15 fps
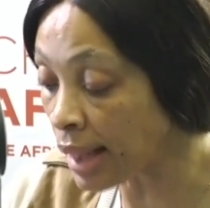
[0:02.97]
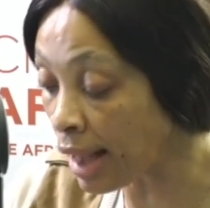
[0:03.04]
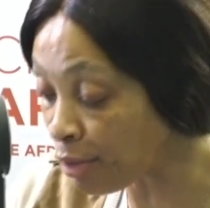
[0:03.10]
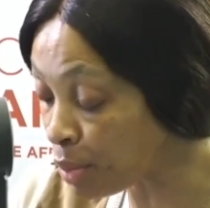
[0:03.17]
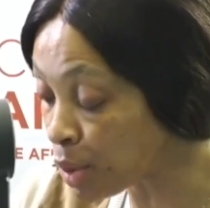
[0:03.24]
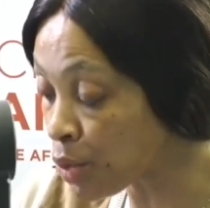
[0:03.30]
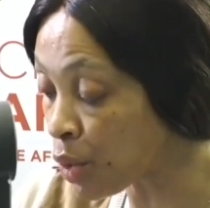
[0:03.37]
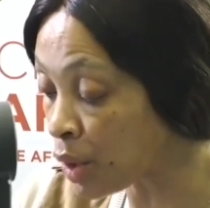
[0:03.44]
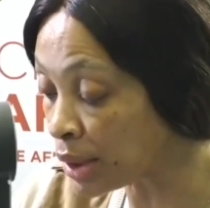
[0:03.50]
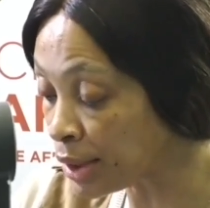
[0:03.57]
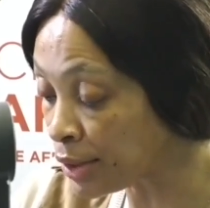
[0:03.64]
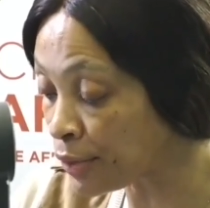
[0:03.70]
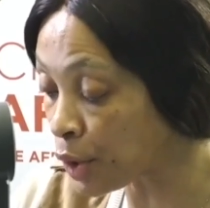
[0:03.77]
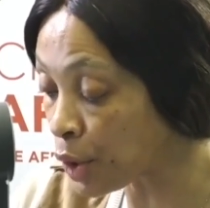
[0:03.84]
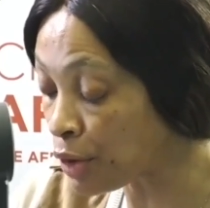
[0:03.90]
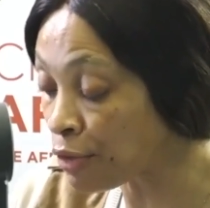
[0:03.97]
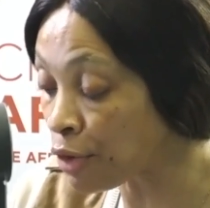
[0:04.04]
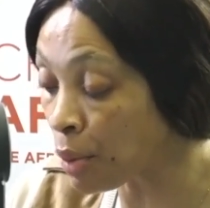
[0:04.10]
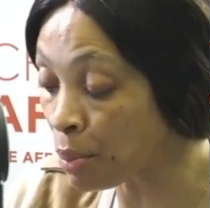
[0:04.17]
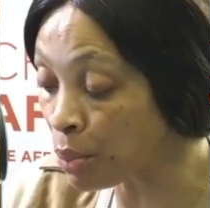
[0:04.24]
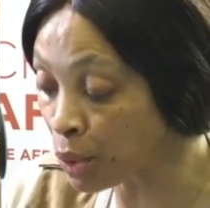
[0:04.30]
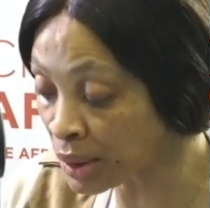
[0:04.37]
have been transferred
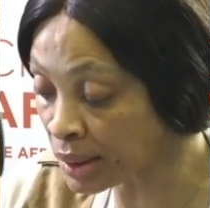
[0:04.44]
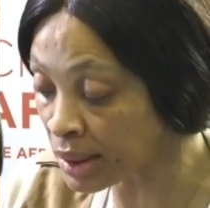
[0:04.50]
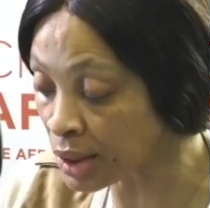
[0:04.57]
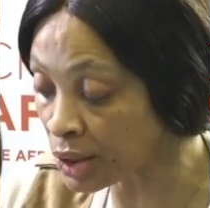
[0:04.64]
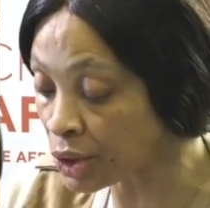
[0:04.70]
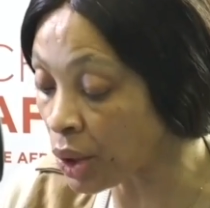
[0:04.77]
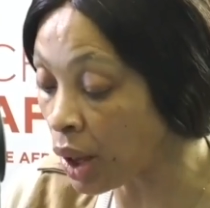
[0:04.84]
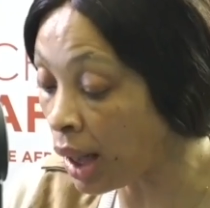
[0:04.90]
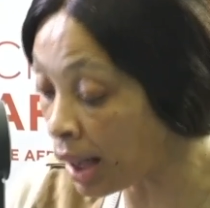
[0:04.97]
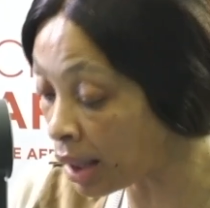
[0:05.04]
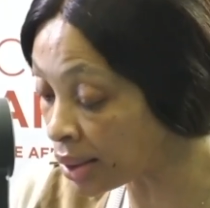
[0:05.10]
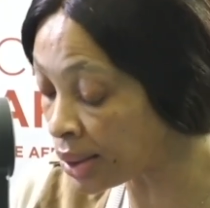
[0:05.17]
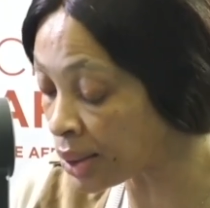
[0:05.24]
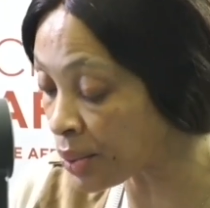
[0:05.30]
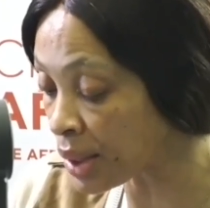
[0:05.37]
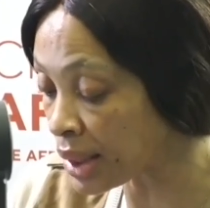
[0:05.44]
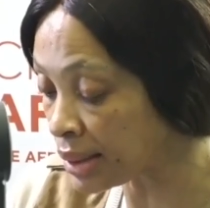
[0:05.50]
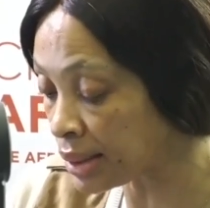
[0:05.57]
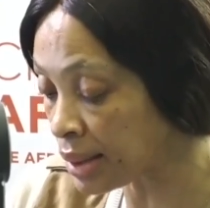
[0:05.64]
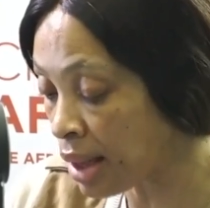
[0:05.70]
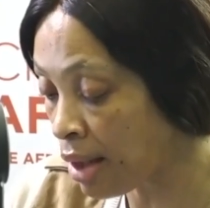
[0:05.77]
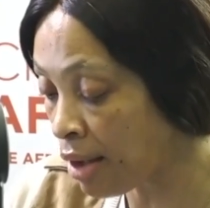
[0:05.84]
from prison to house
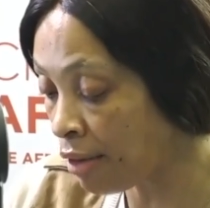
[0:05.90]
arrest